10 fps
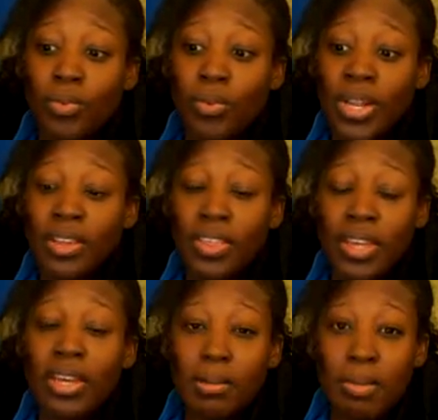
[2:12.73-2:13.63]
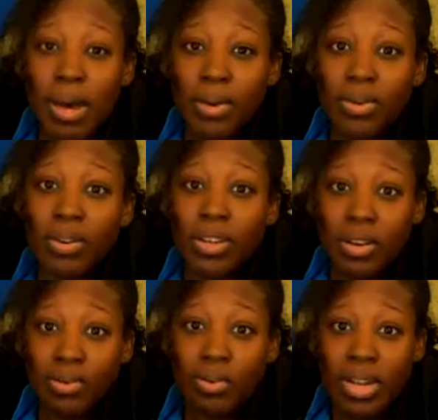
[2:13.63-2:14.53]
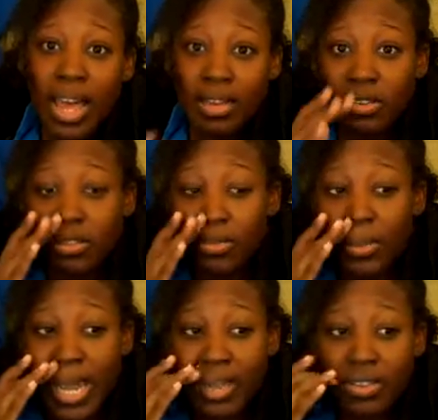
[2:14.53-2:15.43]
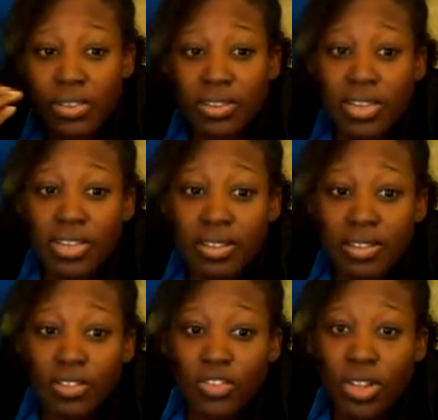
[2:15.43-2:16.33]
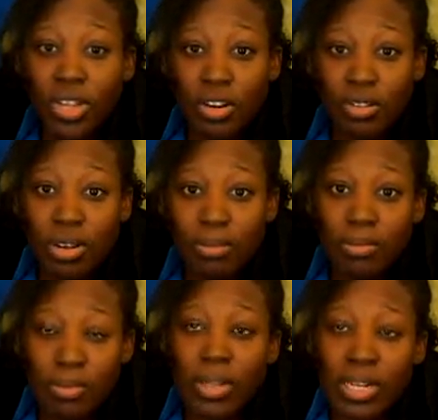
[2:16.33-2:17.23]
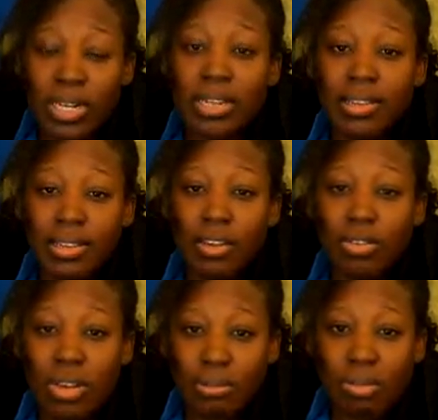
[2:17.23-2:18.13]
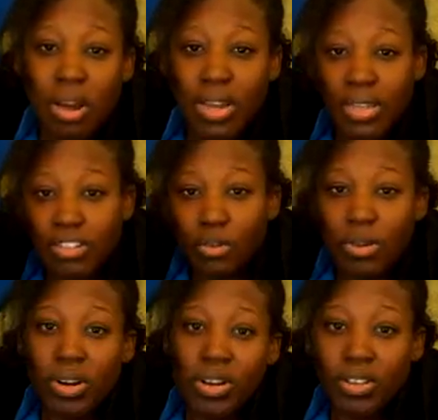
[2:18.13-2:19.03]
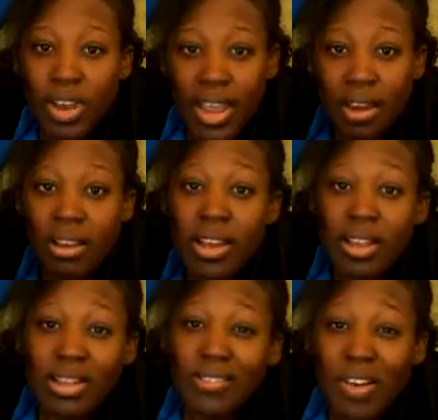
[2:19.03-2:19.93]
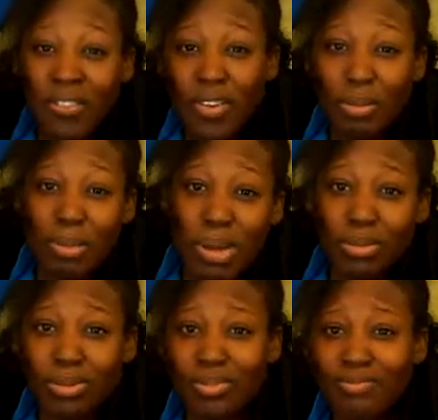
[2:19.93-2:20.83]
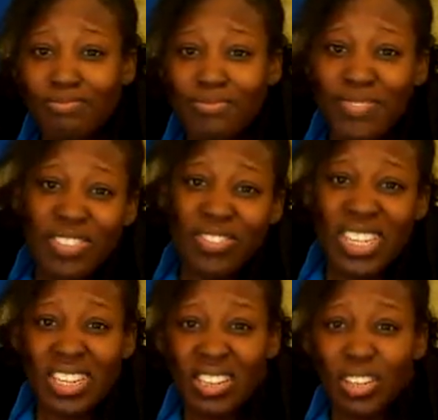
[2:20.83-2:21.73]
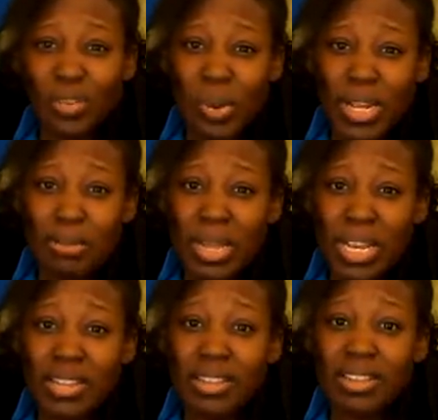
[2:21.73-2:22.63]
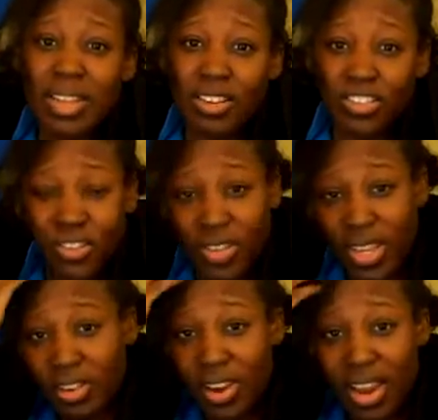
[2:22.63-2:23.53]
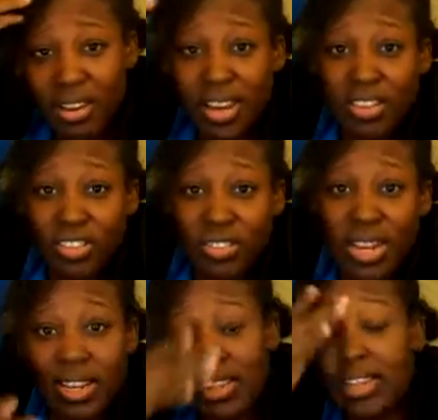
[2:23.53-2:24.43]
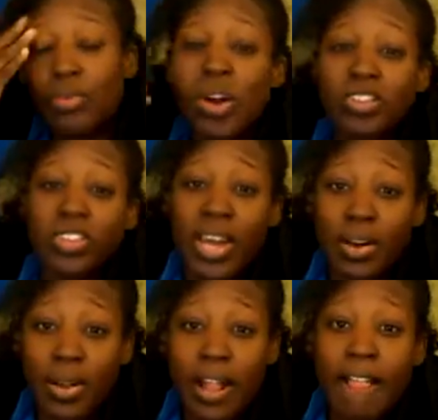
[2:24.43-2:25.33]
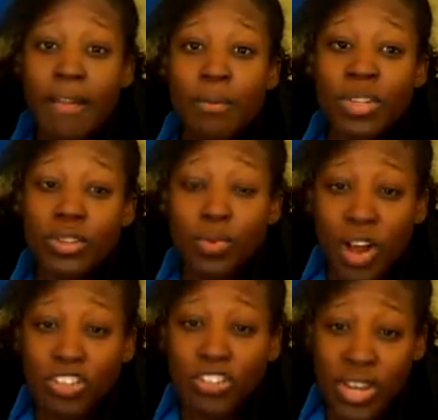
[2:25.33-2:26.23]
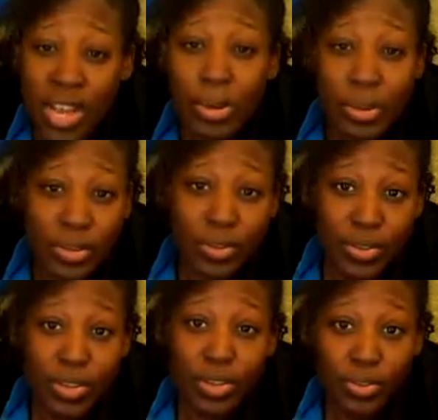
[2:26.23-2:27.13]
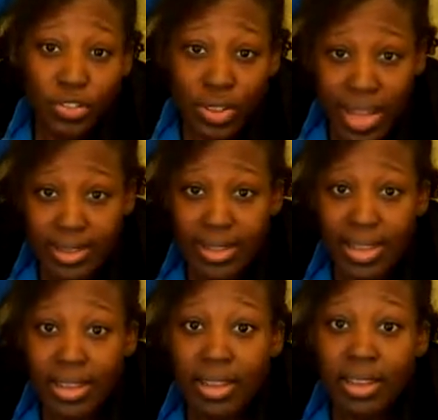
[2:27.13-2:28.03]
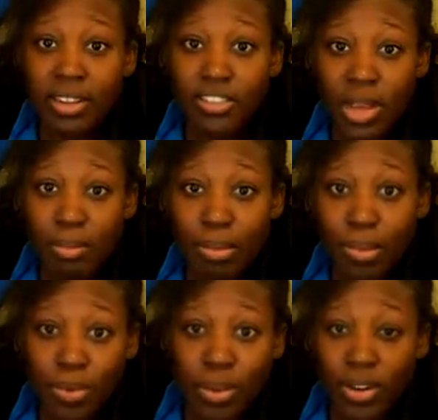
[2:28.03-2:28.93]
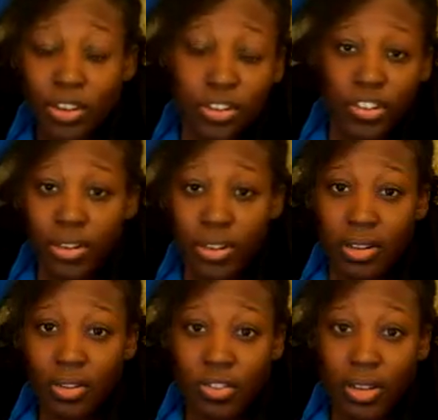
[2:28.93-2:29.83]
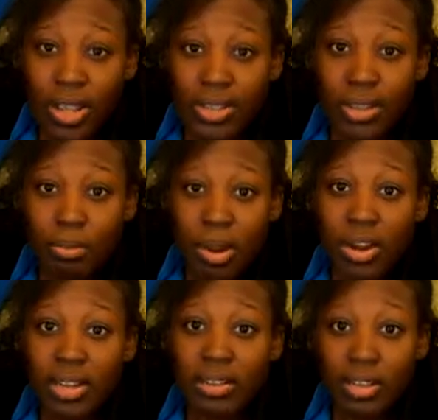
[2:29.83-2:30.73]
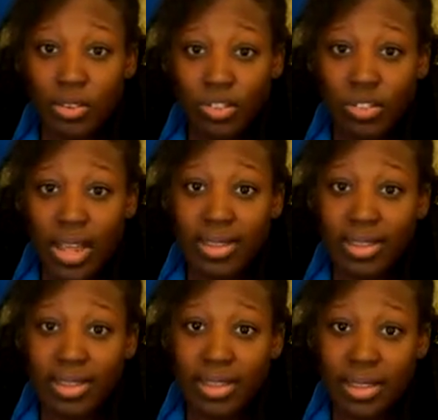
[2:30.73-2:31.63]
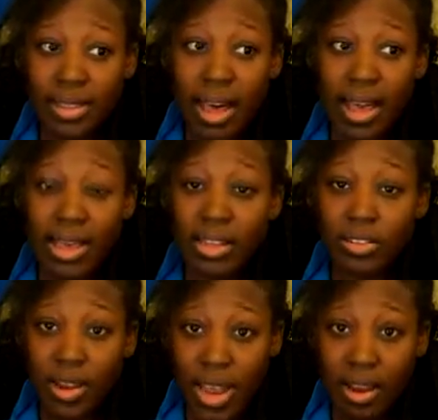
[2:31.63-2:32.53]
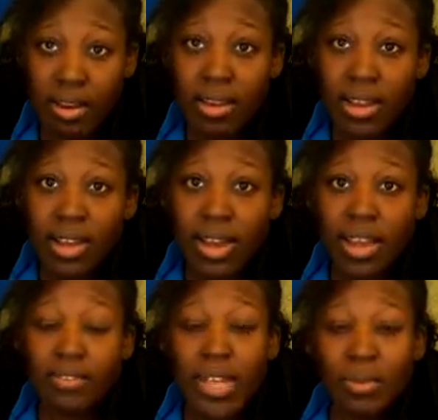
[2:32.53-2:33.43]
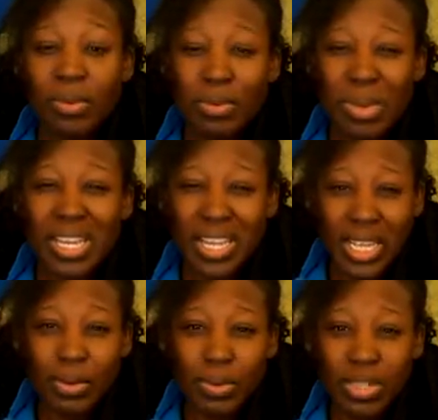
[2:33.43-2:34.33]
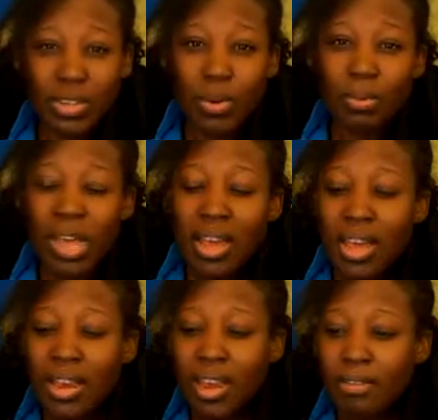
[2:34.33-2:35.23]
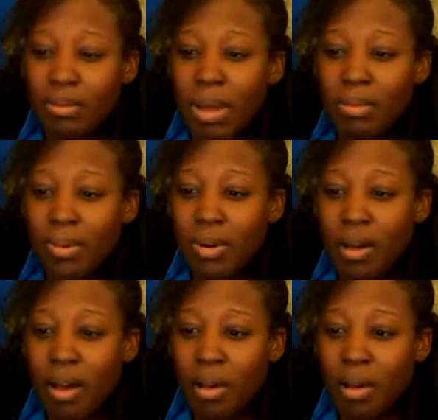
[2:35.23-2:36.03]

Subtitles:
when you think about relaxers is usually a cream. Well, it is. It's a cream product that you put on your hair, leave on for about 15 to 20 minutes to ensure that your hair gets straightened, and then you wash it out. Once you wash it out, you use a neutralizing shampoo or use a neutralizing product to neutralize the lye in your hair, kind of like when you're making liquid soap. And I remember